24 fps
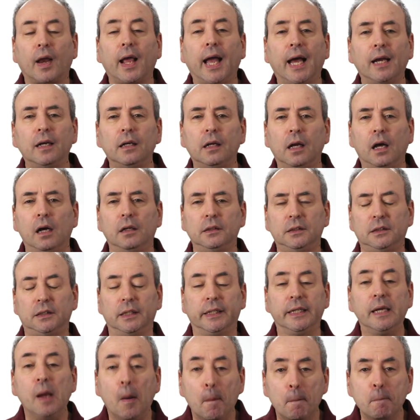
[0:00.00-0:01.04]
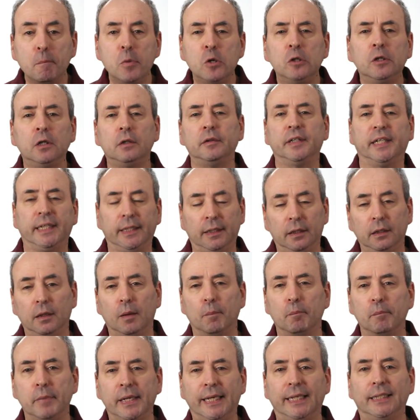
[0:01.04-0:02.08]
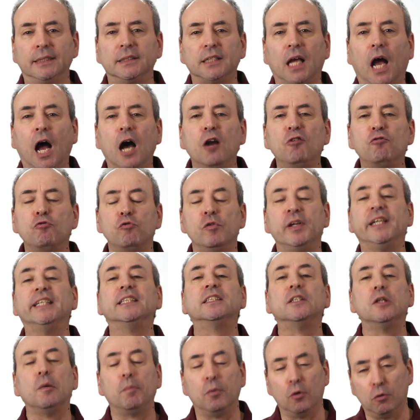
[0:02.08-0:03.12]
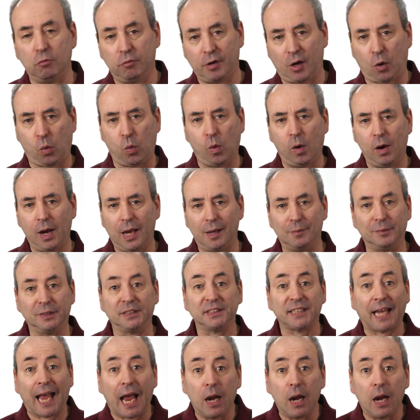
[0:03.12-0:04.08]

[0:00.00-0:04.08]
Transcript: And lastly, Muri means unreasonable requirements.